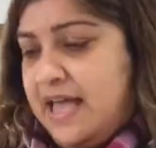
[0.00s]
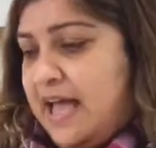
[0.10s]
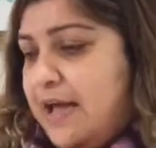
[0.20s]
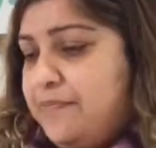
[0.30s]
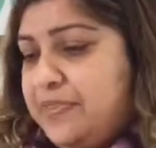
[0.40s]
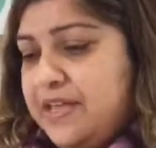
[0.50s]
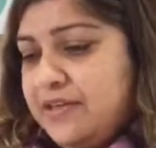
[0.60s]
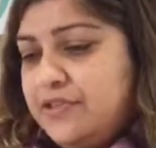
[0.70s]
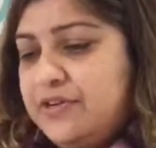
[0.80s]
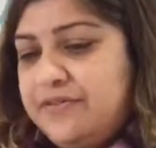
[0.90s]
The
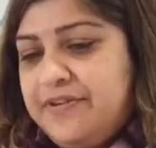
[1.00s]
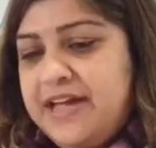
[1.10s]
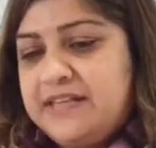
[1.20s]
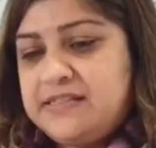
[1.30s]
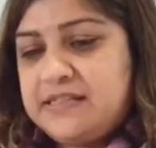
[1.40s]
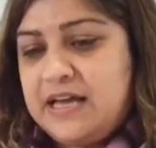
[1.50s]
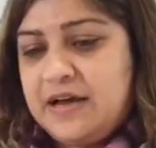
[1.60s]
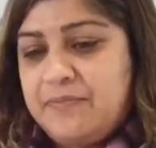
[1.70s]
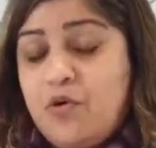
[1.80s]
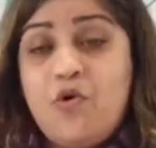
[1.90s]
other advance
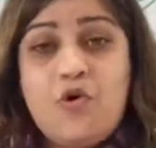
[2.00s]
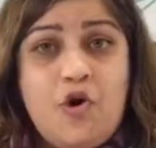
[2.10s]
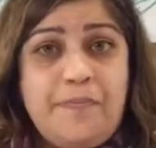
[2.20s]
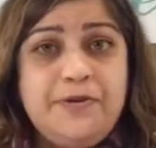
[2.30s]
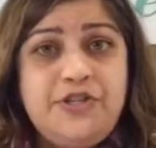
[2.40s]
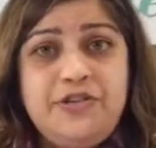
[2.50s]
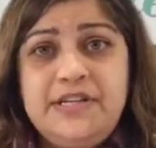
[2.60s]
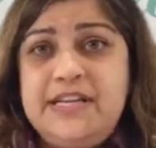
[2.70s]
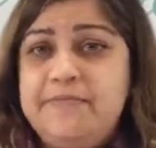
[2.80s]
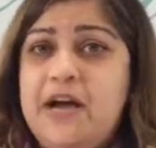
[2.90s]
or
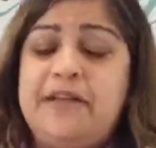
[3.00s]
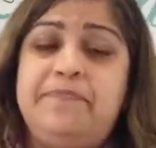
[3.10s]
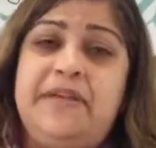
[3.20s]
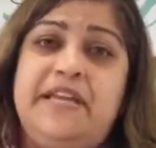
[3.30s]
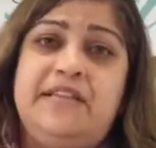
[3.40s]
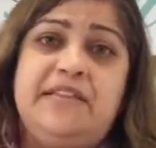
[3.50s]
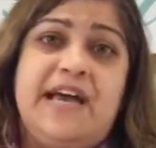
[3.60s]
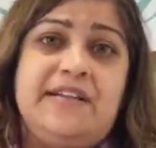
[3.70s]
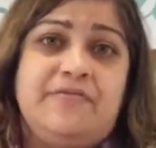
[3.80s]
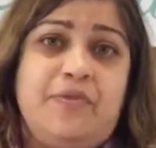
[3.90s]
opportunity might be that